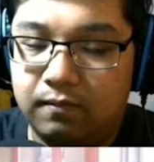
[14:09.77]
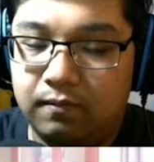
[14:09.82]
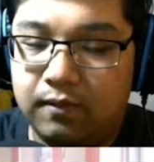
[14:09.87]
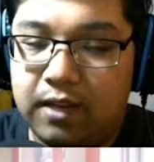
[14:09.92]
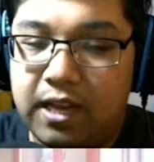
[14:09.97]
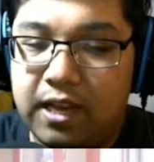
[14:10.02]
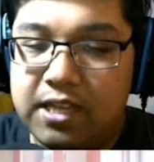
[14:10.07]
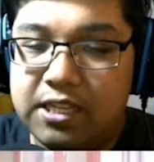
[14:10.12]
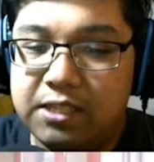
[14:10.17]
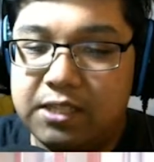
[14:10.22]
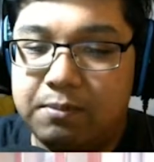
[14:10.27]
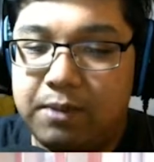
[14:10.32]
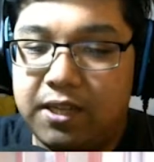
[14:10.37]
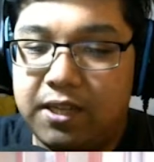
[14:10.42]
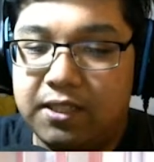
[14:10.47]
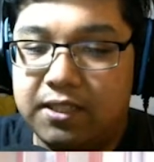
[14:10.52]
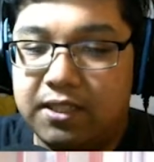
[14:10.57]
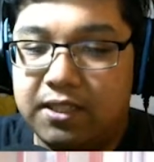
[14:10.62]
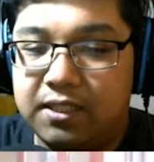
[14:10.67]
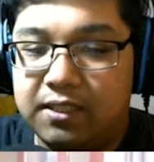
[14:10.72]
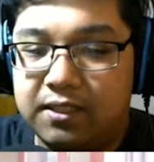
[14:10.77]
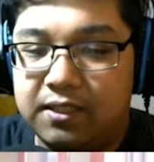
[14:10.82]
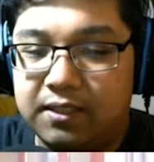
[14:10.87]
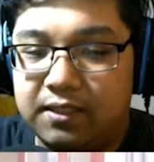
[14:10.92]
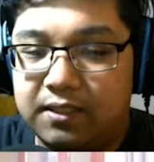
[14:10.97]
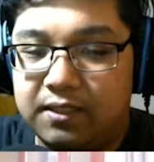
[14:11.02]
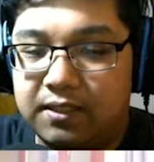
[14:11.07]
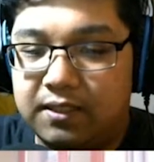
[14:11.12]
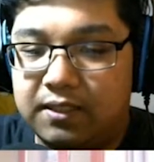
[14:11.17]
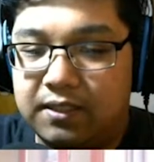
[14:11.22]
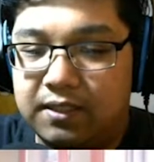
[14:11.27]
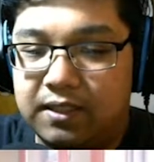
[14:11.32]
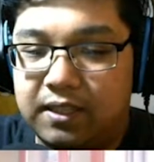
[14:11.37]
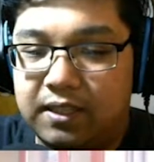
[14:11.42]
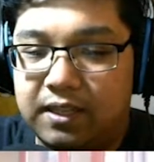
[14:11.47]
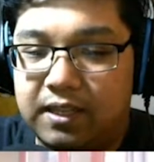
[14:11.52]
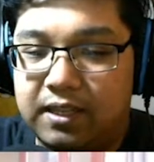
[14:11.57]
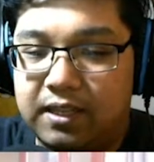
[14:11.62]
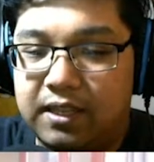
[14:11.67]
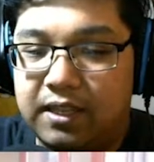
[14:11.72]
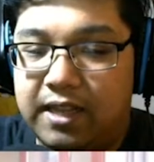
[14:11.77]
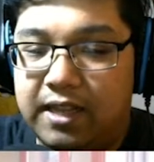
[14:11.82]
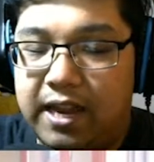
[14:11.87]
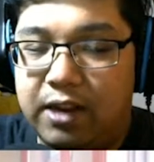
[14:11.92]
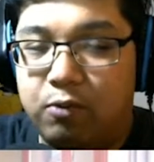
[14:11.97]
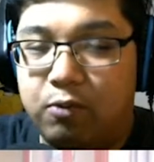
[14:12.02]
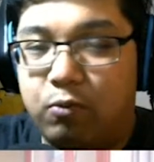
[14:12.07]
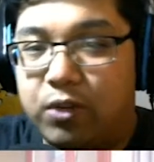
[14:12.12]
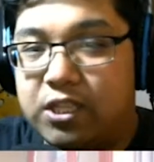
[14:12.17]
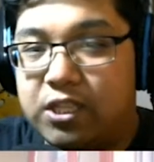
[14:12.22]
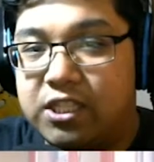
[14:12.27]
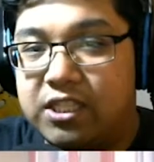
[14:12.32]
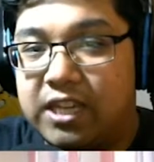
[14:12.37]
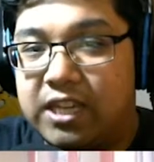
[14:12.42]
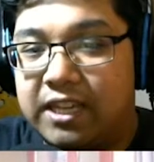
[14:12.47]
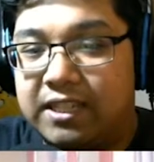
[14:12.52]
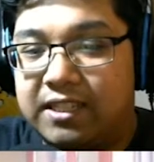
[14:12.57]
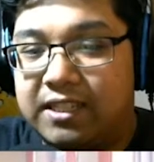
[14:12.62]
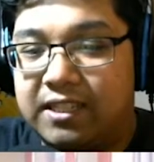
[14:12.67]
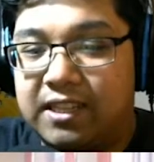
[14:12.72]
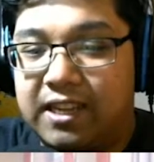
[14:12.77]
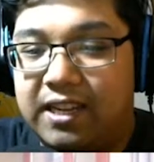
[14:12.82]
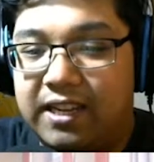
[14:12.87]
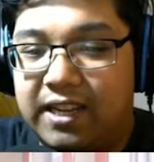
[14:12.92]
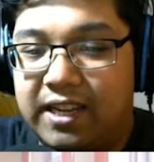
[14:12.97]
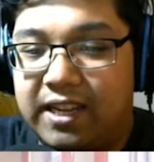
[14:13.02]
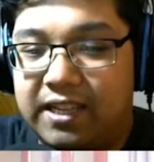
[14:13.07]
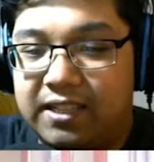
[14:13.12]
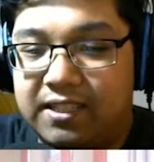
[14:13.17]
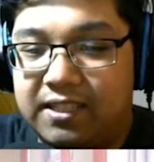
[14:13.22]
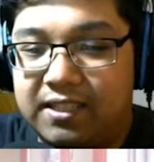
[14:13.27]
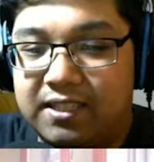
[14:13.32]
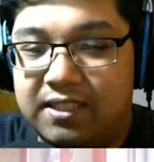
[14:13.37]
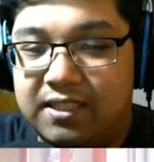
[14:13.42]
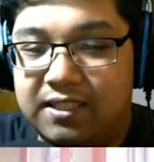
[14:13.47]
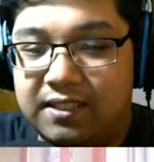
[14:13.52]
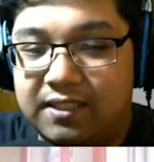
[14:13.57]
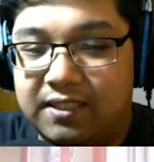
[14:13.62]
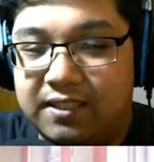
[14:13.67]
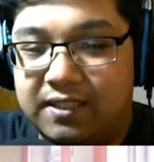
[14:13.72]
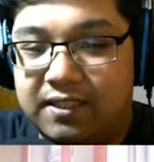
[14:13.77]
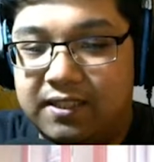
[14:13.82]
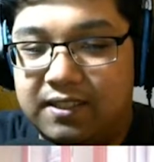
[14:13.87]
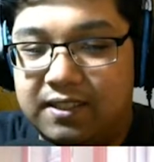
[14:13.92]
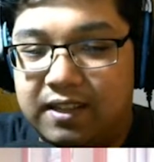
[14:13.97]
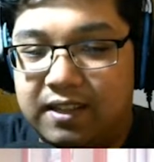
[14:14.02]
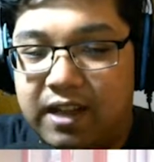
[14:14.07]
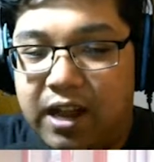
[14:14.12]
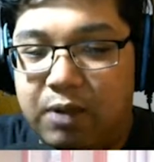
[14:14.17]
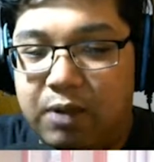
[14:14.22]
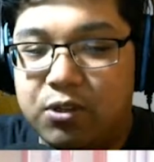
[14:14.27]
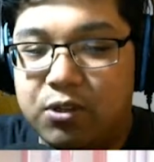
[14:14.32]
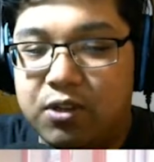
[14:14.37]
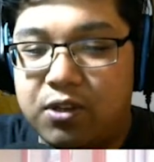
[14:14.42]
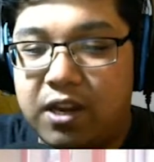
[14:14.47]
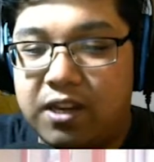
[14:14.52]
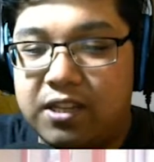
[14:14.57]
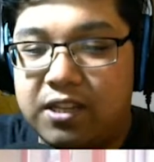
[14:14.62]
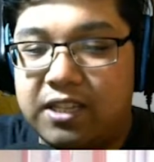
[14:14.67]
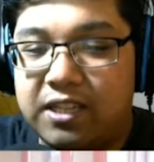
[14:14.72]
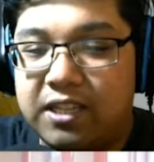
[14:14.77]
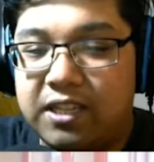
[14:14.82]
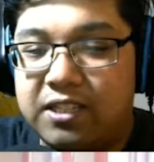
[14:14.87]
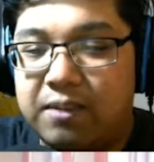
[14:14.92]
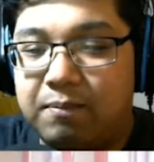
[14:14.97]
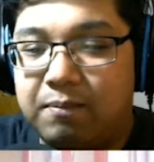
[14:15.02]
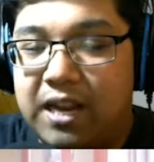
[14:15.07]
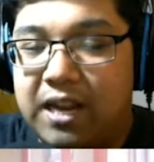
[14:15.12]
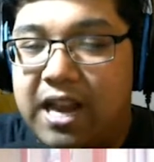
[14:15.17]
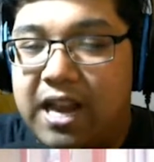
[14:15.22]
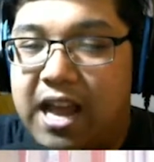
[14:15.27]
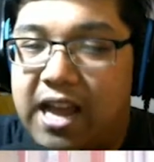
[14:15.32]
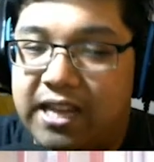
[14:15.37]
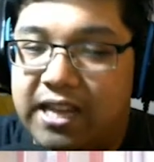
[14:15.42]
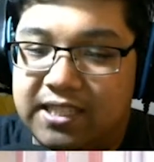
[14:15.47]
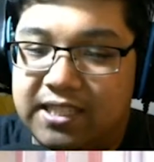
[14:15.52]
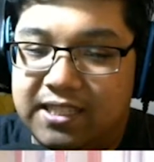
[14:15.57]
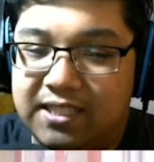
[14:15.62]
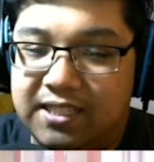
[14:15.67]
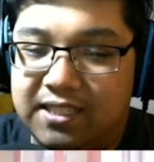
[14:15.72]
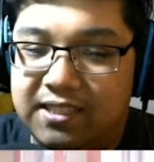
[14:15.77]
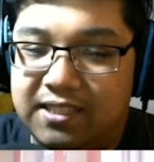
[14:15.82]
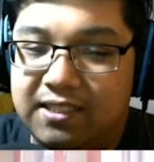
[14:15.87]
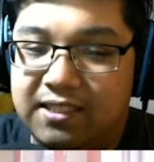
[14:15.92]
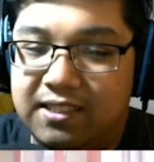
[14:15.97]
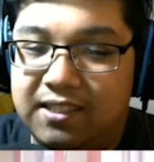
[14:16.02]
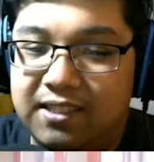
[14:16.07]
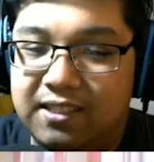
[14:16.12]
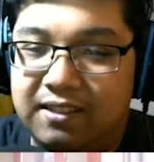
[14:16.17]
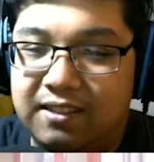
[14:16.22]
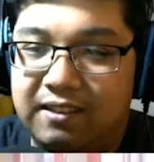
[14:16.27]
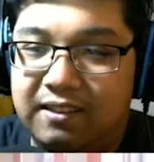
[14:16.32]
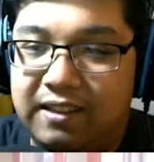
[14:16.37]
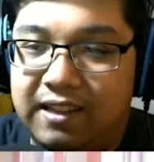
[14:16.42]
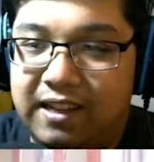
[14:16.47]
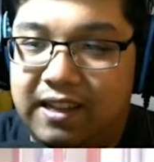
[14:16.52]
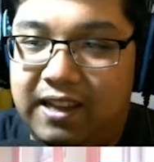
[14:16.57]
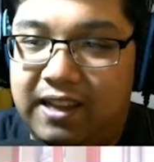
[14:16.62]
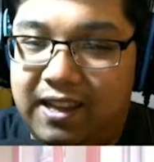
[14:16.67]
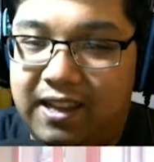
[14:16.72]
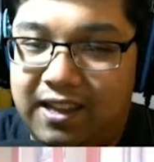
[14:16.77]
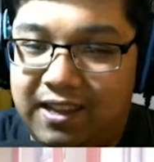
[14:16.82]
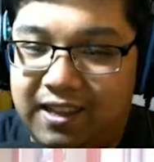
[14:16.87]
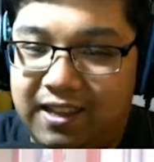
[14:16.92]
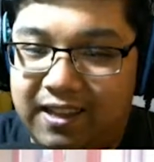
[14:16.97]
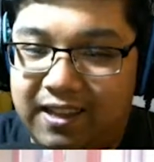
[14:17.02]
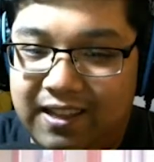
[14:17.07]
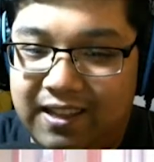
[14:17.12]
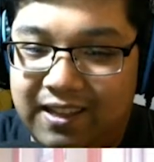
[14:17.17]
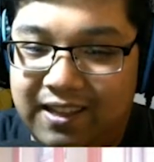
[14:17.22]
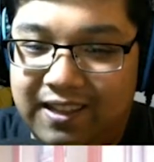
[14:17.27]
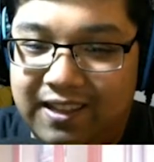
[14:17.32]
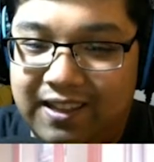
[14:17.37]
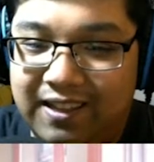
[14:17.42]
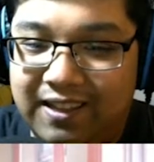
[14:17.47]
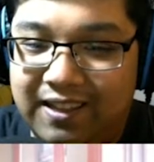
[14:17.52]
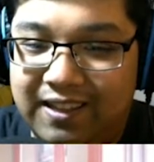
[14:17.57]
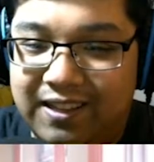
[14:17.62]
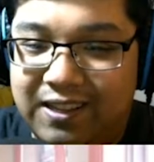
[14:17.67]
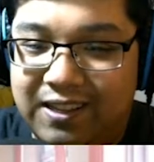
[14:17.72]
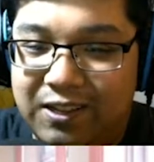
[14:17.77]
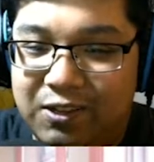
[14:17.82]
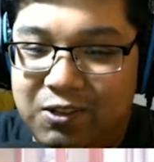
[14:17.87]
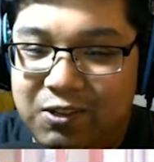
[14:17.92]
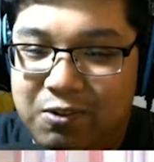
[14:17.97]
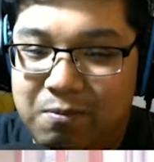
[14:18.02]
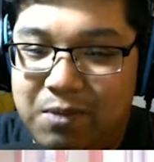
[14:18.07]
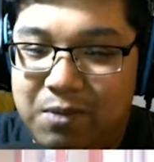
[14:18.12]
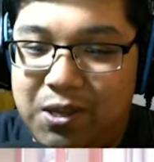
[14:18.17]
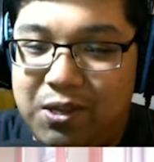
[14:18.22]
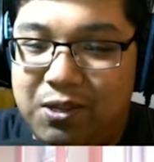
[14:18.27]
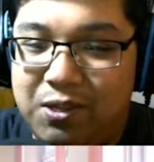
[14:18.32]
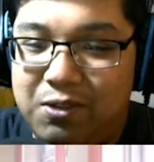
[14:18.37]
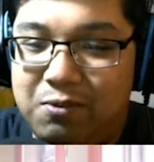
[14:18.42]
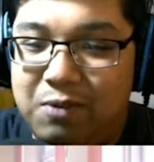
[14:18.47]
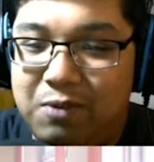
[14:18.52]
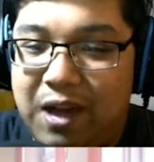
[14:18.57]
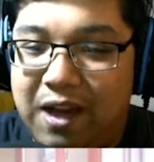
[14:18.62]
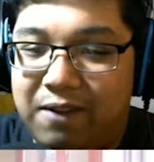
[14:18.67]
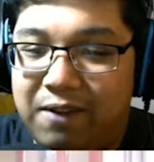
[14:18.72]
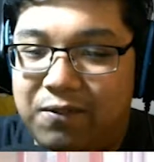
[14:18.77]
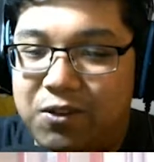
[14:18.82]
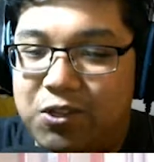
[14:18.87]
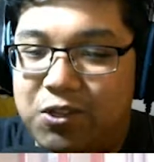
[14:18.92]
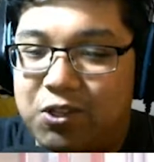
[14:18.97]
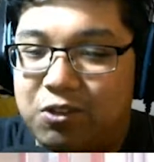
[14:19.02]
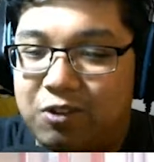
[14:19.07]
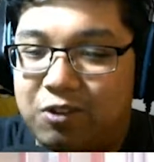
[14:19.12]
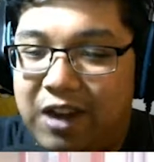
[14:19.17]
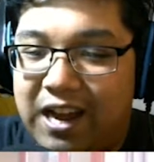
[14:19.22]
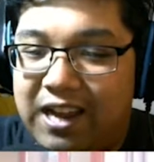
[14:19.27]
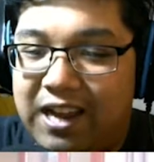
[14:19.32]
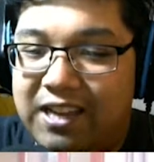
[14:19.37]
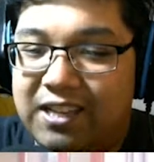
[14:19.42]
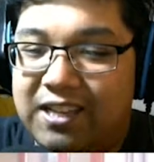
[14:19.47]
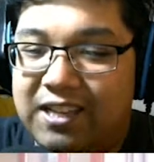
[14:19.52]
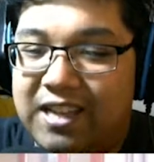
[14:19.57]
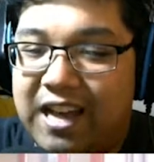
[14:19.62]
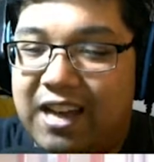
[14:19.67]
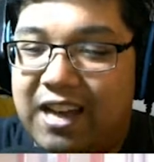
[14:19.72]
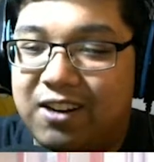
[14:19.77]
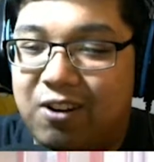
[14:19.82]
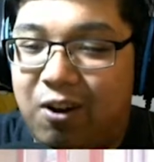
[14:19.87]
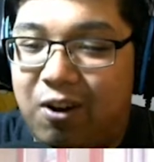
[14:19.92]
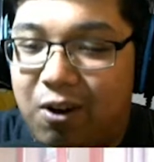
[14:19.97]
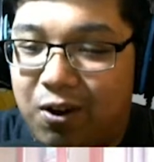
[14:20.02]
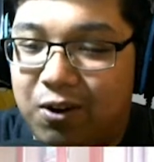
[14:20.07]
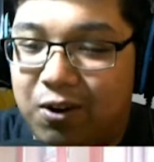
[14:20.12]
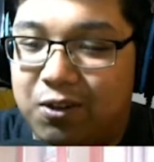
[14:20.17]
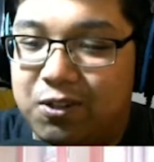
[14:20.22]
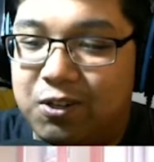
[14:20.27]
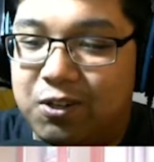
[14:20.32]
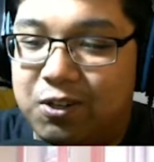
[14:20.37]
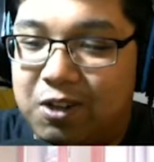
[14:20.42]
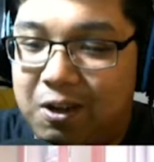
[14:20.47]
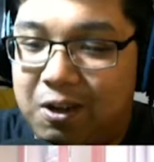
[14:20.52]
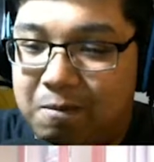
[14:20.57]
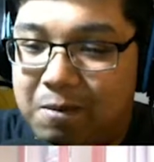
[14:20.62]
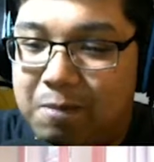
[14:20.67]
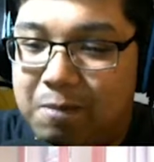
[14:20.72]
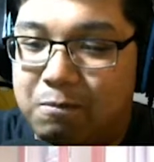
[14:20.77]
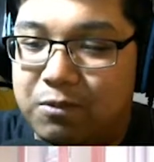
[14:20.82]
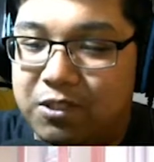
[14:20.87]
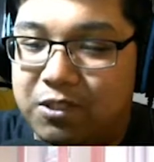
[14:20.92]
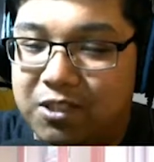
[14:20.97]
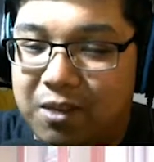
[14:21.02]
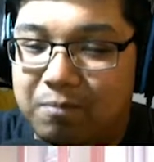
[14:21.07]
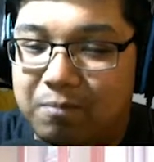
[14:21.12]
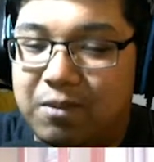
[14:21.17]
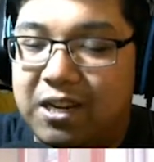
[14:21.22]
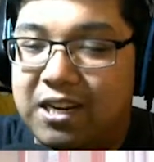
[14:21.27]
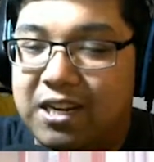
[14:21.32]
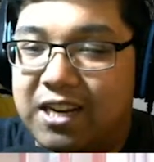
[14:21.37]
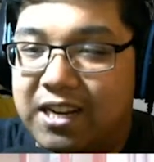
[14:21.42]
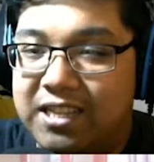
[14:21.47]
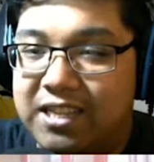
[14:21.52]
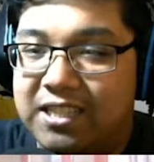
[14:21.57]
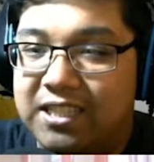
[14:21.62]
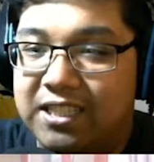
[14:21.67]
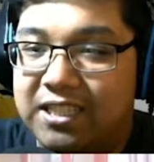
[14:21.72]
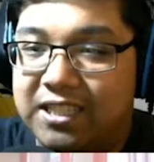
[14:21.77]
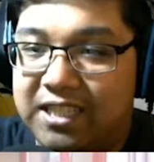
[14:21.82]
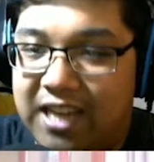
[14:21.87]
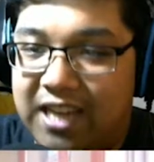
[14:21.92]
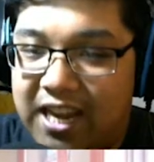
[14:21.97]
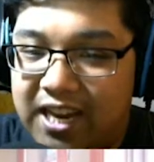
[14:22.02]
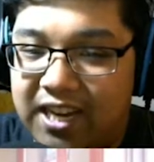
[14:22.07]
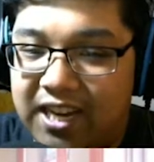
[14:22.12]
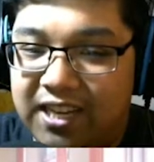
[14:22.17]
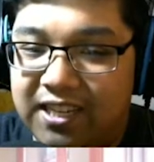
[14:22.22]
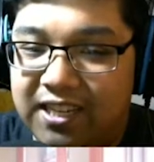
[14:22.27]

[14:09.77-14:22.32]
I just meant the language, I guess. I was trying to say something nice. You mean you have to try that hard to come up with something nice to say?